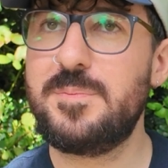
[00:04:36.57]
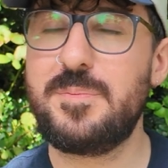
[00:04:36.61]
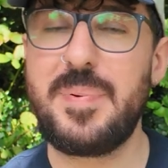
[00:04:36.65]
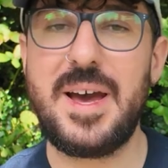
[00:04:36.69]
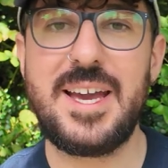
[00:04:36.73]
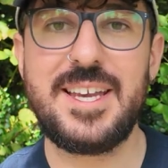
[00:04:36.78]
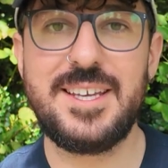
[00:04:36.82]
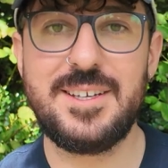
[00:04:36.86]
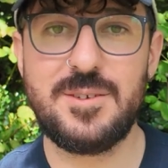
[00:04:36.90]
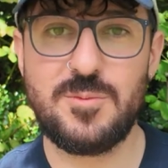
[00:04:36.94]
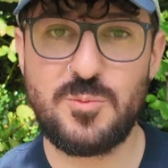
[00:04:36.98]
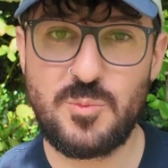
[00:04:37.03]

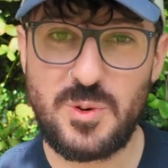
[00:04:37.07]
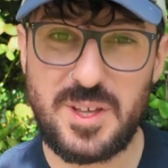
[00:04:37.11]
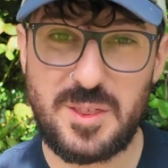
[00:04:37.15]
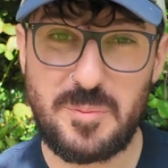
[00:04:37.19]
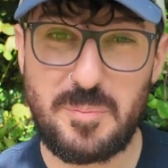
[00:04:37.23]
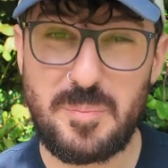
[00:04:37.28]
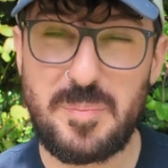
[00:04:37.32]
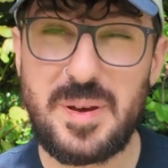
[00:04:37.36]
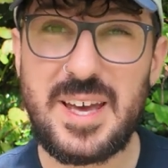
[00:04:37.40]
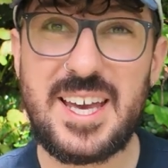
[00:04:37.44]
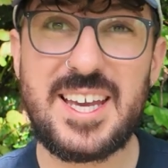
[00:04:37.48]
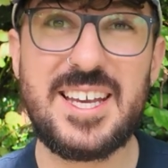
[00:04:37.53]
bait with
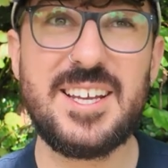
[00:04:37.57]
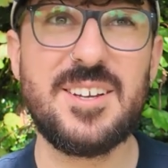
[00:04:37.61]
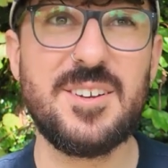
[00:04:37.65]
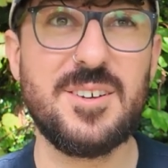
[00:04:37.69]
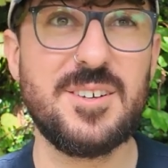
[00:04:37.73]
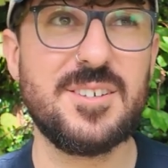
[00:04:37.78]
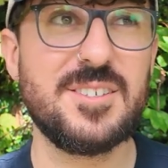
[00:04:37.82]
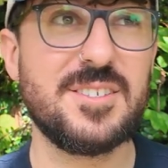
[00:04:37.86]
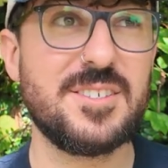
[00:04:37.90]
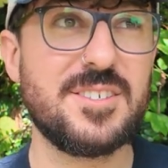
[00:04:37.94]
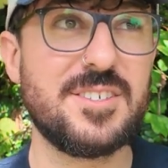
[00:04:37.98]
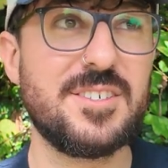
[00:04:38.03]

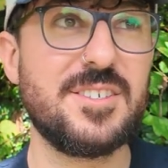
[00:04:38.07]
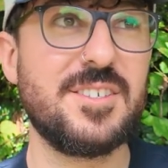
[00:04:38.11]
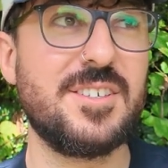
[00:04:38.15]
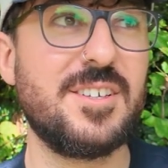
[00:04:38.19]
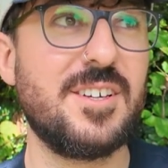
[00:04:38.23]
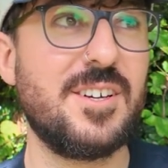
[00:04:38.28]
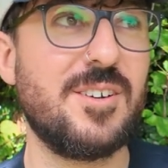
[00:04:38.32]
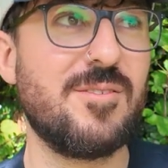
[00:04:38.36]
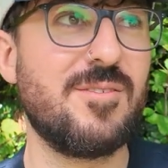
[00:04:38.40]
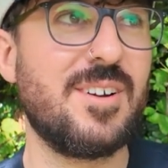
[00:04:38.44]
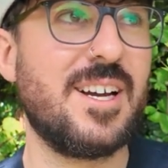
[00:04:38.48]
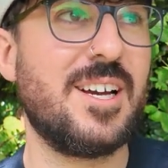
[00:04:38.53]
peanuts
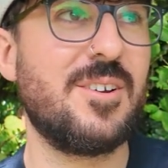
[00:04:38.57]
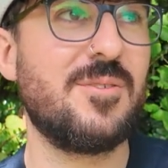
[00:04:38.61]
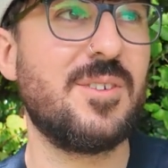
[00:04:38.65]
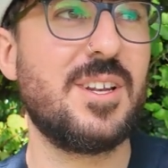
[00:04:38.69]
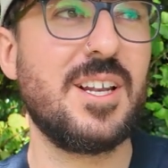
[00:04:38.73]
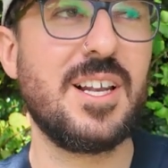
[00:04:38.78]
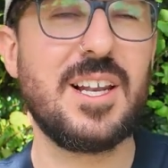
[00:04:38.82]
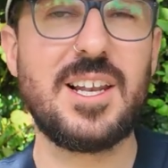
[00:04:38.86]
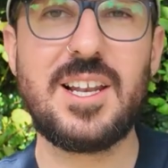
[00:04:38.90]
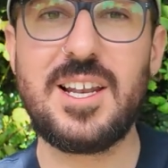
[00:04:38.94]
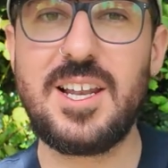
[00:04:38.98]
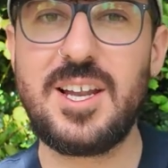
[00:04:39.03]
around
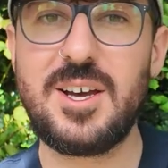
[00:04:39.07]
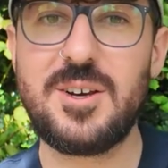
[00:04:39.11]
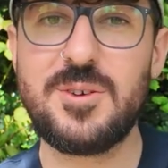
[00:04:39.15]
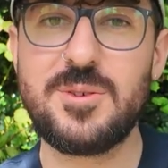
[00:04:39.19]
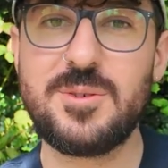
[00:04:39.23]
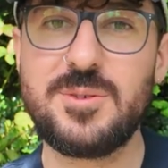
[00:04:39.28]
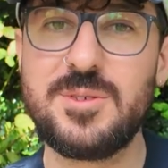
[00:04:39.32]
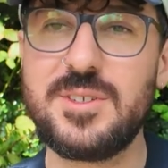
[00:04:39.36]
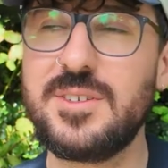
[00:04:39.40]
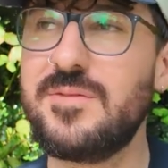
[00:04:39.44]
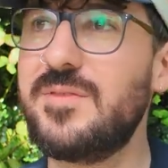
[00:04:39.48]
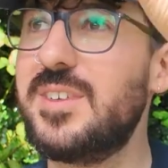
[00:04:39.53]

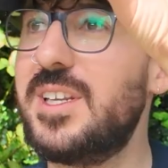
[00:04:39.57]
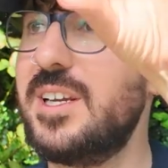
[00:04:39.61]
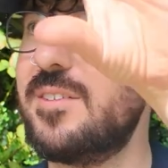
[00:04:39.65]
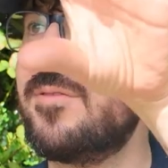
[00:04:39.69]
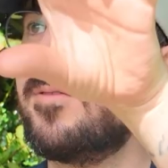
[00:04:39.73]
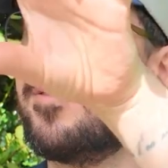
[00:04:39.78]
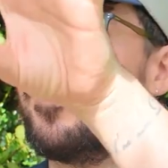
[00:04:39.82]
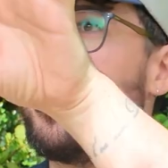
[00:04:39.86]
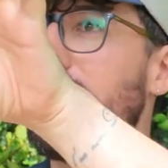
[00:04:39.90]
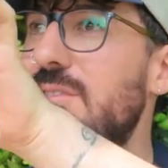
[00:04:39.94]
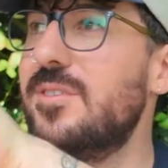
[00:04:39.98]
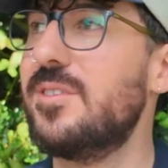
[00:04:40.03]
loads of
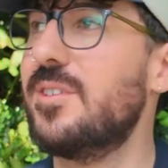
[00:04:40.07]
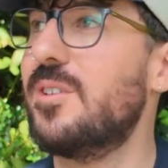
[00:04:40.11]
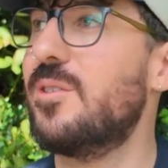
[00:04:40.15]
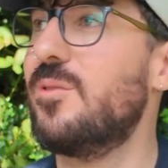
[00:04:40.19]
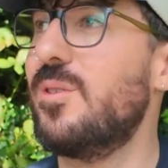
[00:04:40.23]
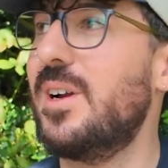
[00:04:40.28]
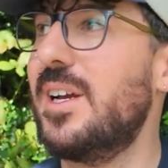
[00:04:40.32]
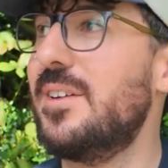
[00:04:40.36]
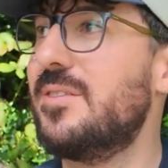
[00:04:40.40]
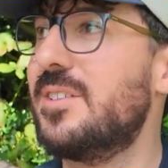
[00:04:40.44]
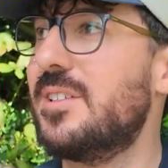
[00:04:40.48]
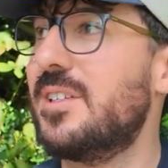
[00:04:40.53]
different
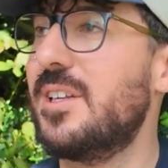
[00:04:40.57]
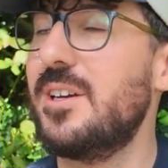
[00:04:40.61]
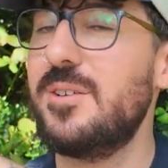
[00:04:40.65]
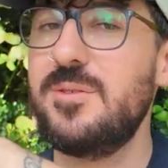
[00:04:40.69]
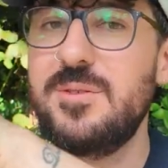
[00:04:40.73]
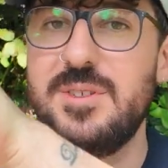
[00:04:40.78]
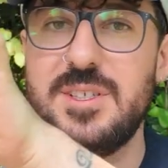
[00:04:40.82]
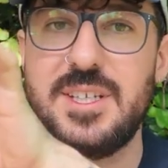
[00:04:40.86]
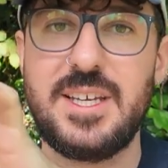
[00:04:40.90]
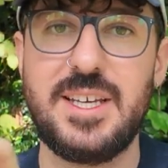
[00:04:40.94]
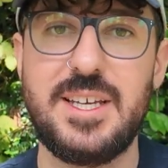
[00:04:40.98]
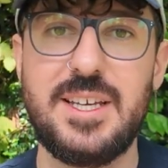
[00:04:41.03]

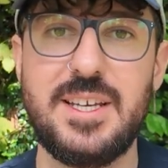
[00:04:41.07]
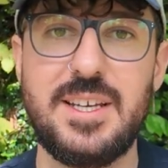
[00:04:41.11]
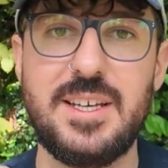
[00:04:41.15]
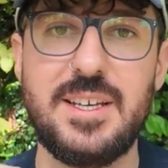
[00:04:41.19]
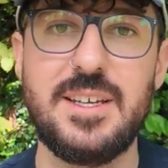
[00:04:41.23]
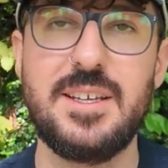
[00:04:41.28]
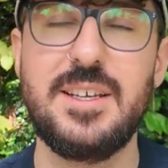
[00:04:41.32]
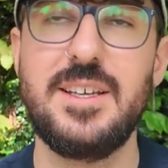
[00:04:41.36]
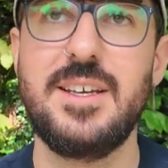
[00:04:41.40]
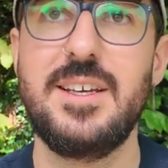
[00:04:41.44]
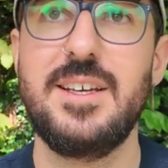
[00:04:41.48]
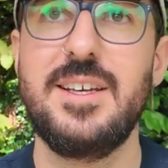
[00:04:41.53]
gravestones
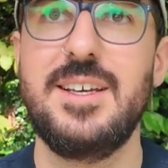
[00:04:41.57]
here.